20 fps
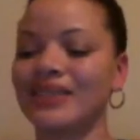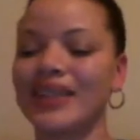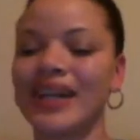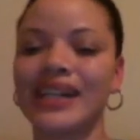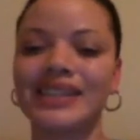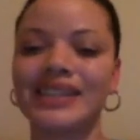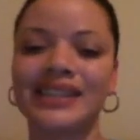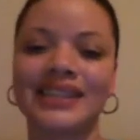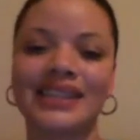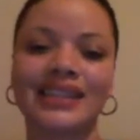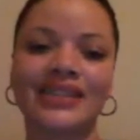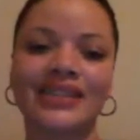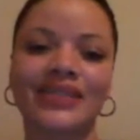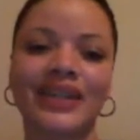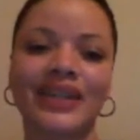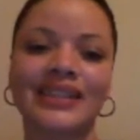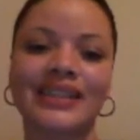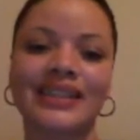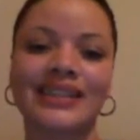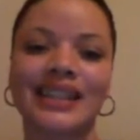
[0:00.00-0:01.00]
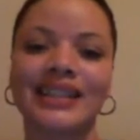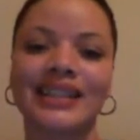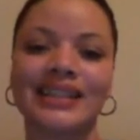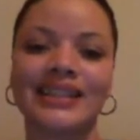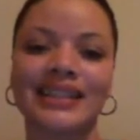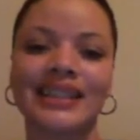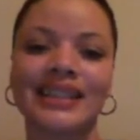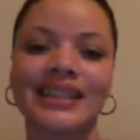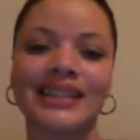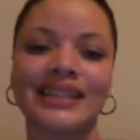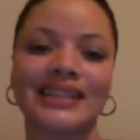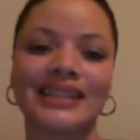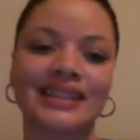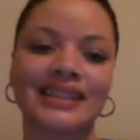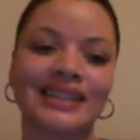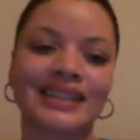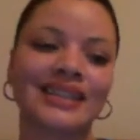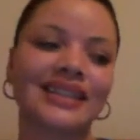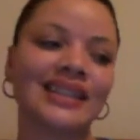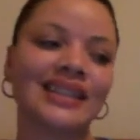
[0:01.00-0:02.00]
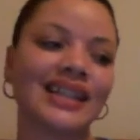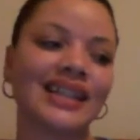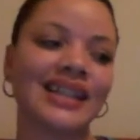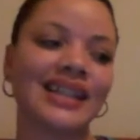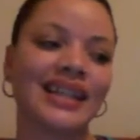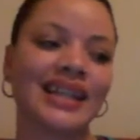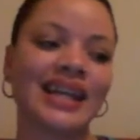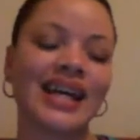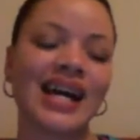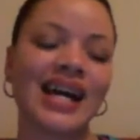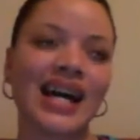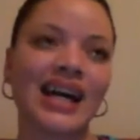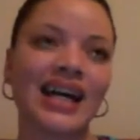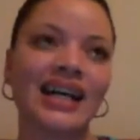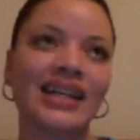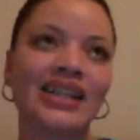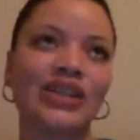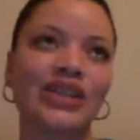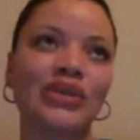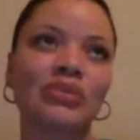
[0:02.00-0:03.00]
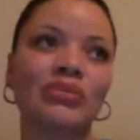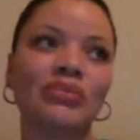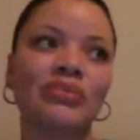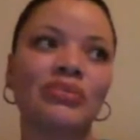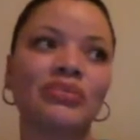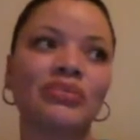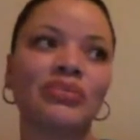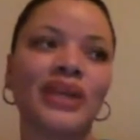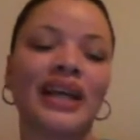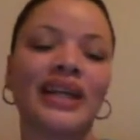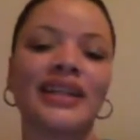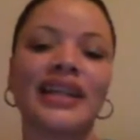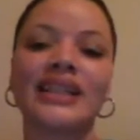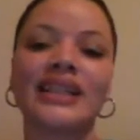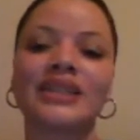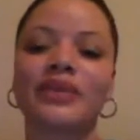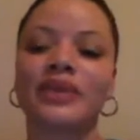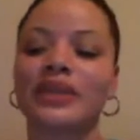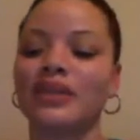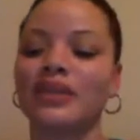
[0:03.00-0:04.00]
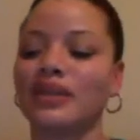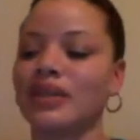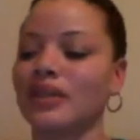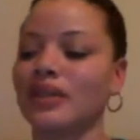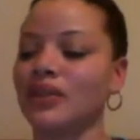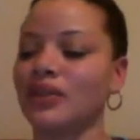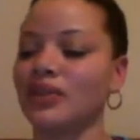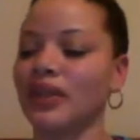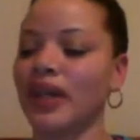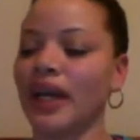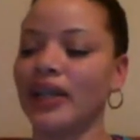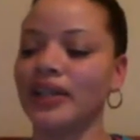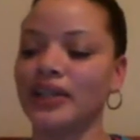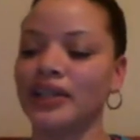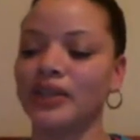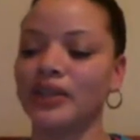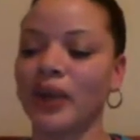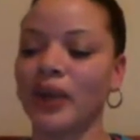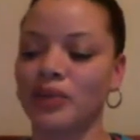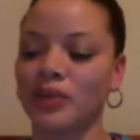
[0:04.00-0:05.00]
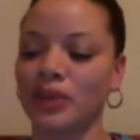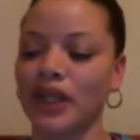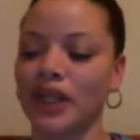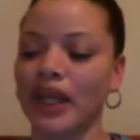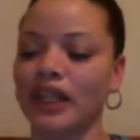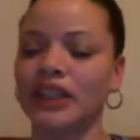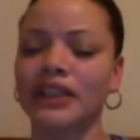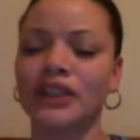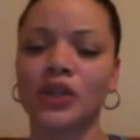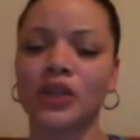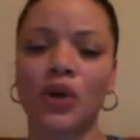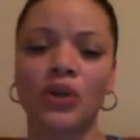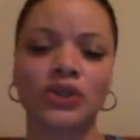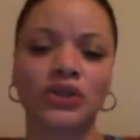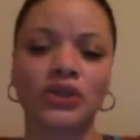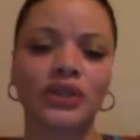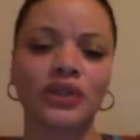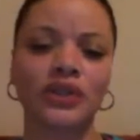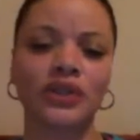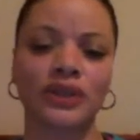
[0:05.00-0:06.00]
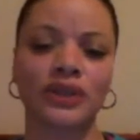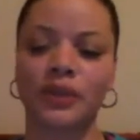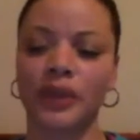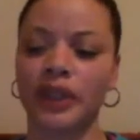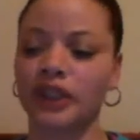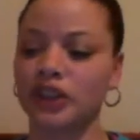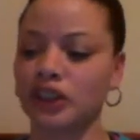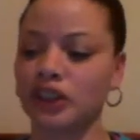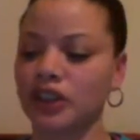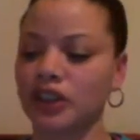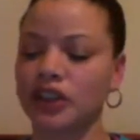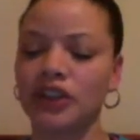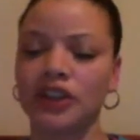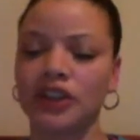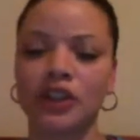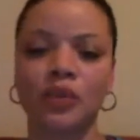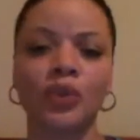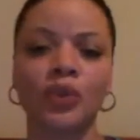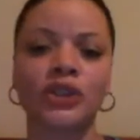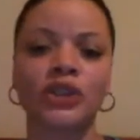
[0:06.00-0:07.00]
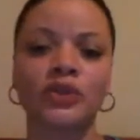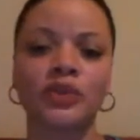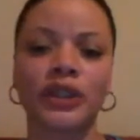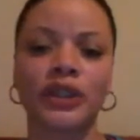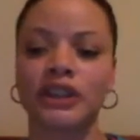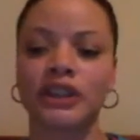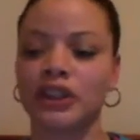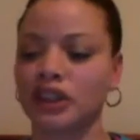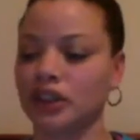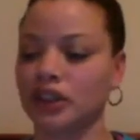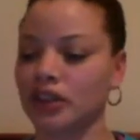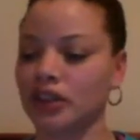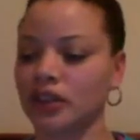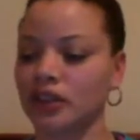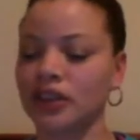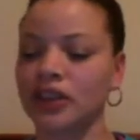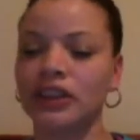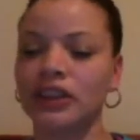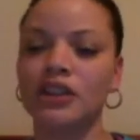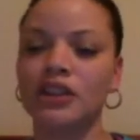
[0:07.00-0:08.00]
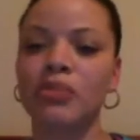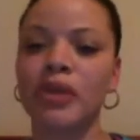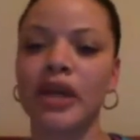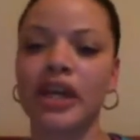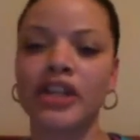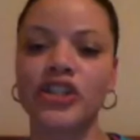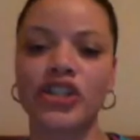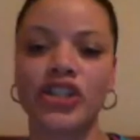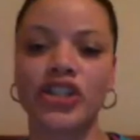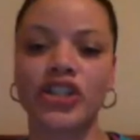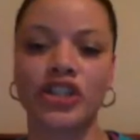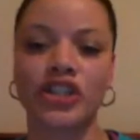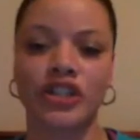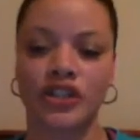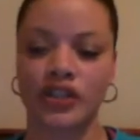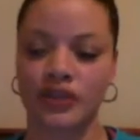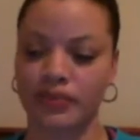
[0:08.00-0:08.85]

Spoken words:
rises in the west and sets in the east. And that's when the little hating wives were like, I told you she was a witch. She's a woods witch. She's a magey.